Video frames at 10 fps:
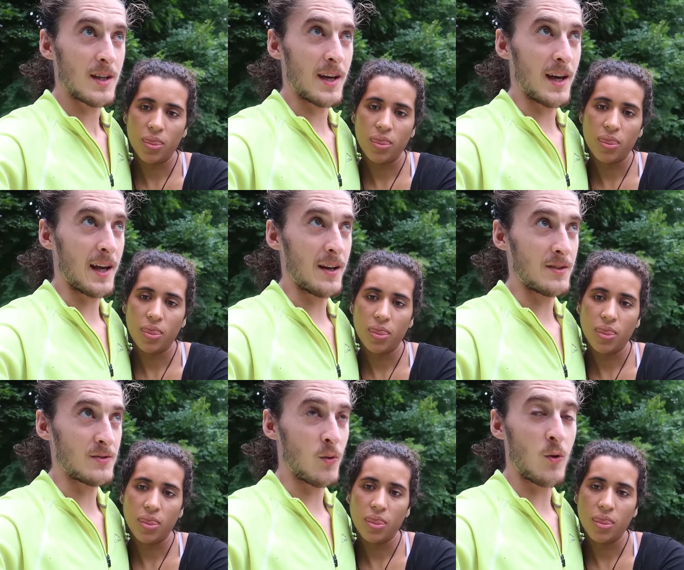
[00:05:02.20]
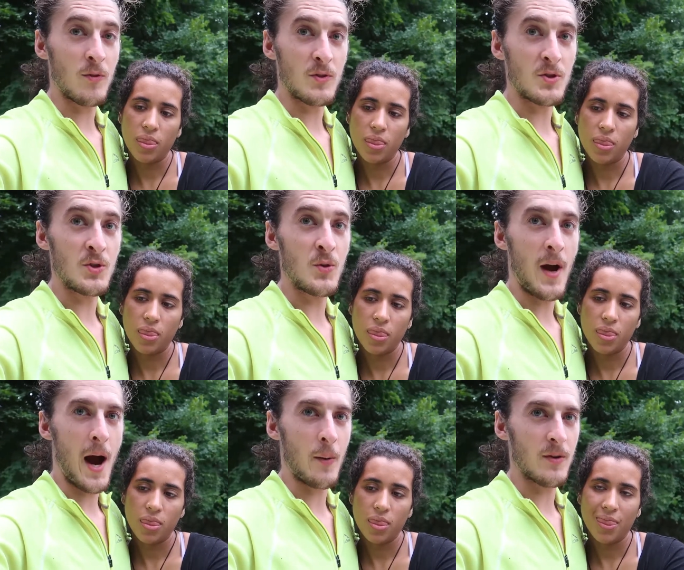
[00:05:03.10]
Speaker 1: And it was over two
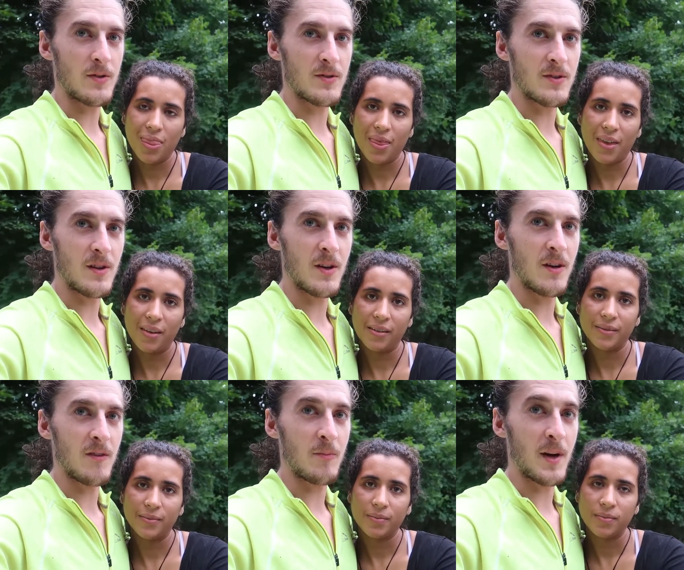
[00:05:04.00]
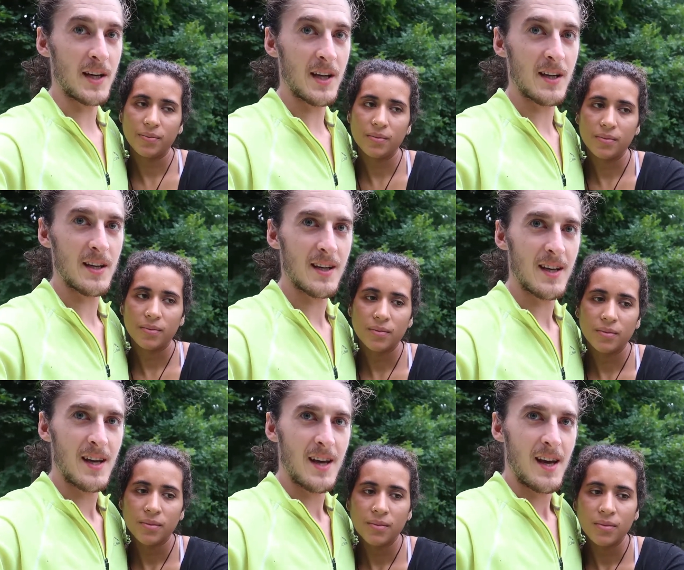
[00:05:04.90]
hours of biking.
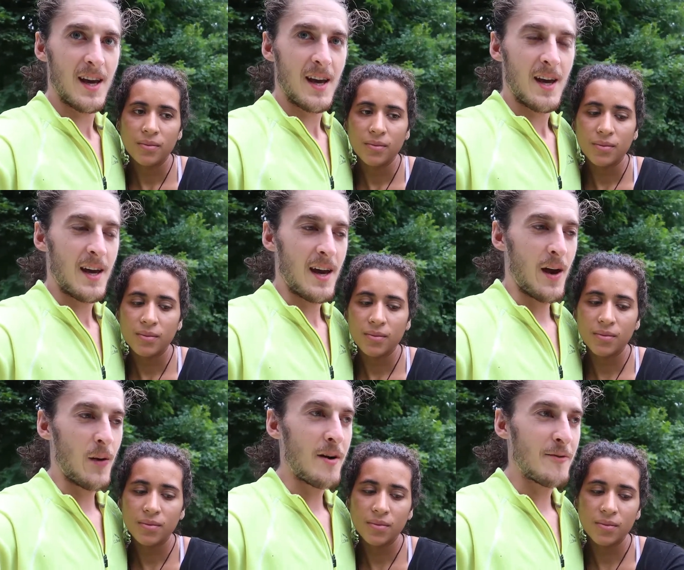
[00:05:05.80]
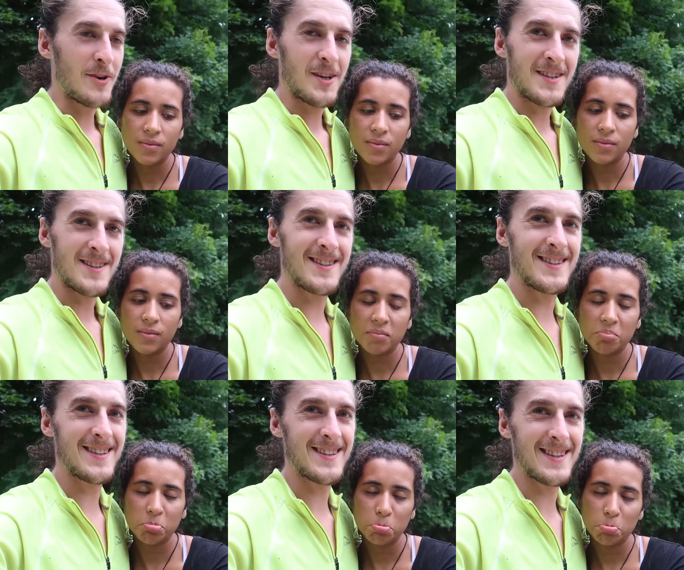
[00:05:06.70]
However,
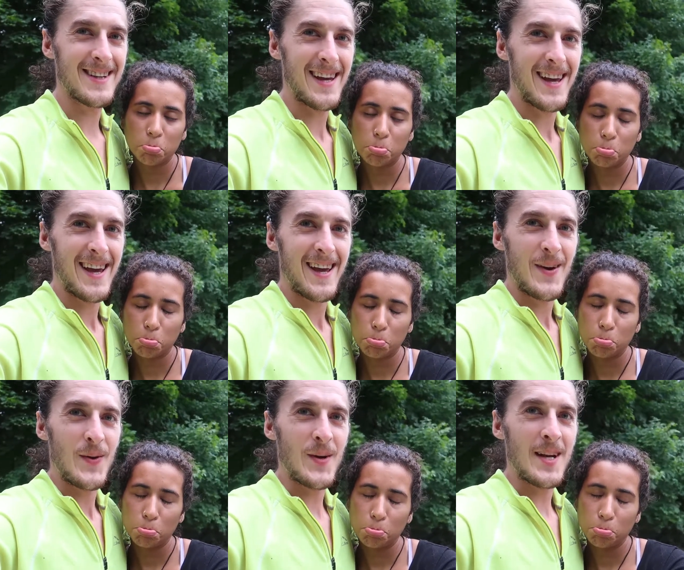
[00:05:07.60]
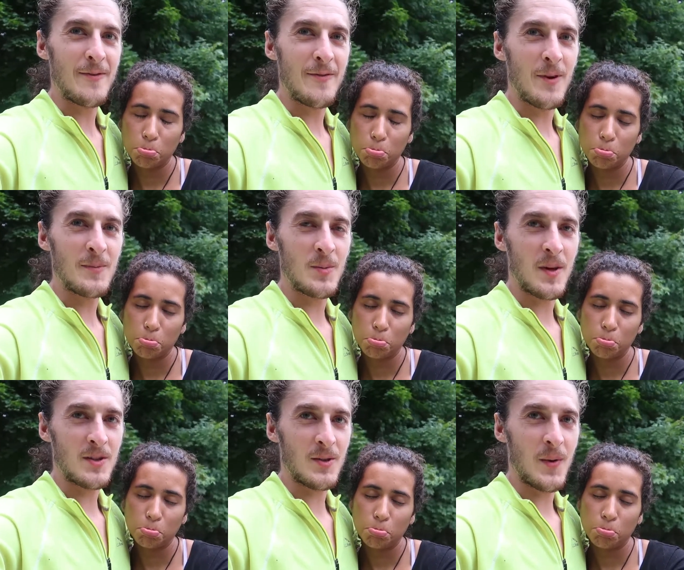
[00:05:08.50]
we didn't film too
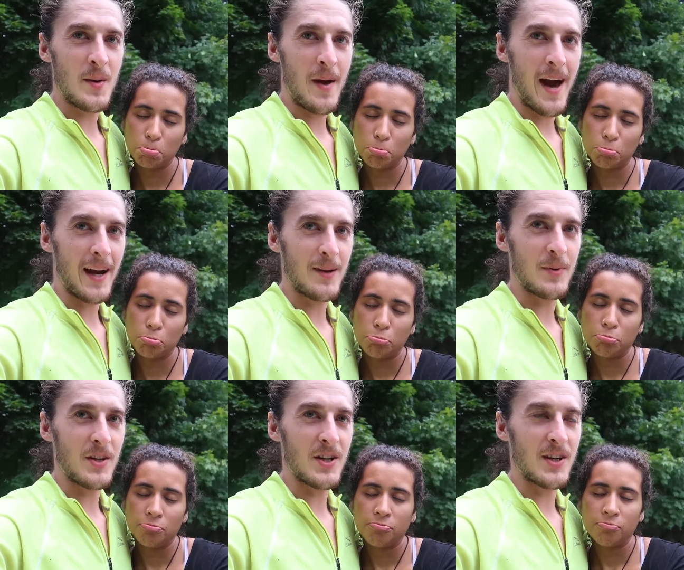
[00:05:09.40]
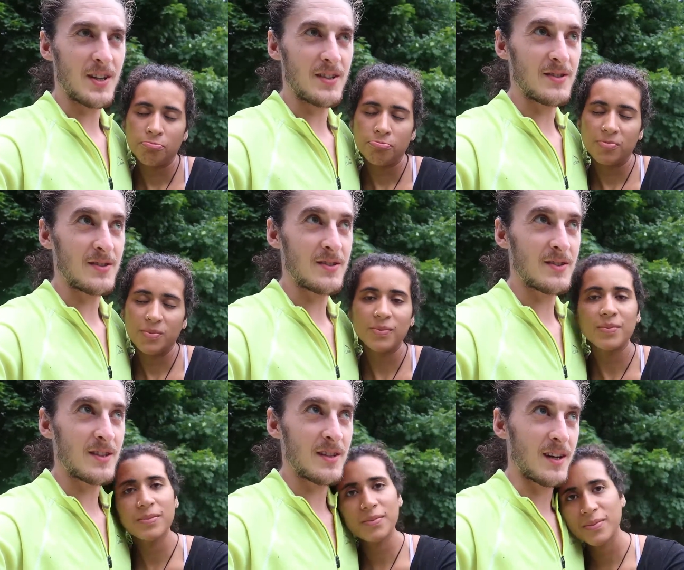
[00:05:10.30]
much on the way back because
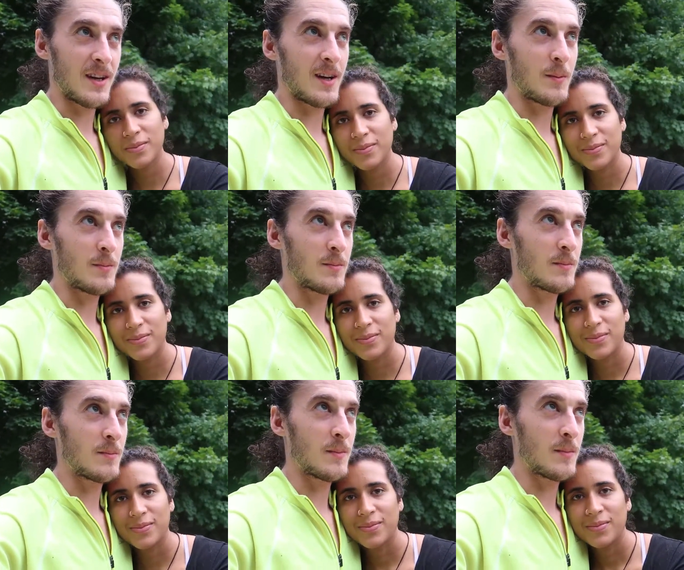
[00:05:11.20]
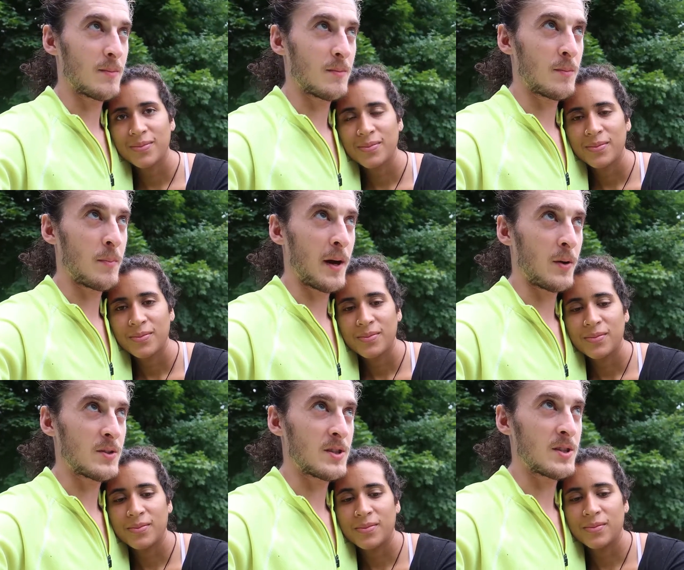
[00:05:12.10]
um,
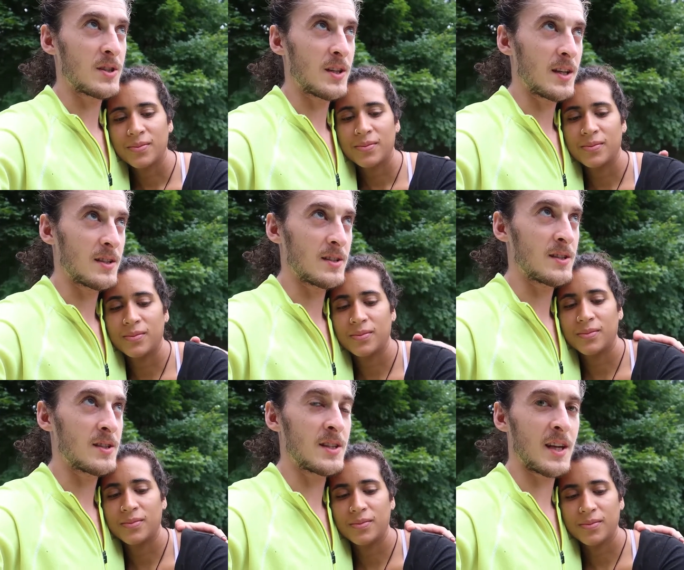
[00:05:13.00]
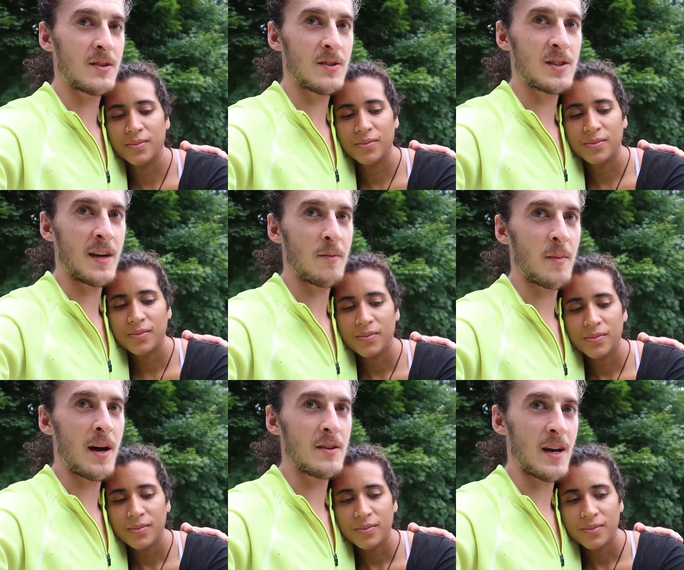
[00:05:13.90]
about six or seven
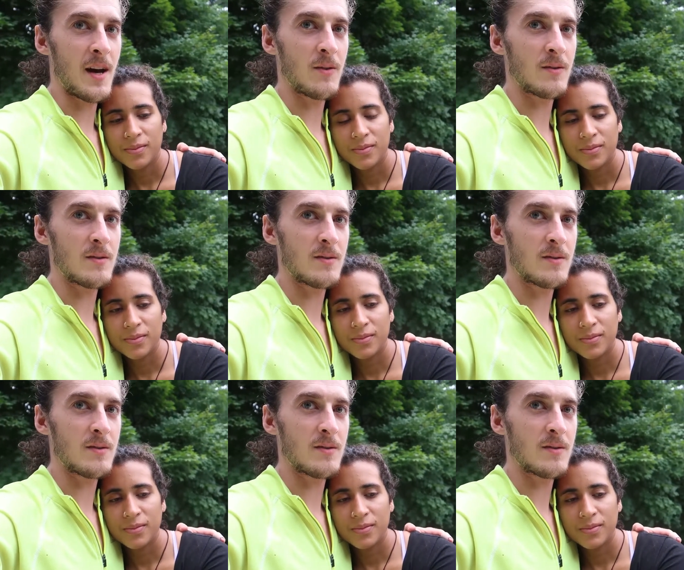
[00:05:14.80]
miles out,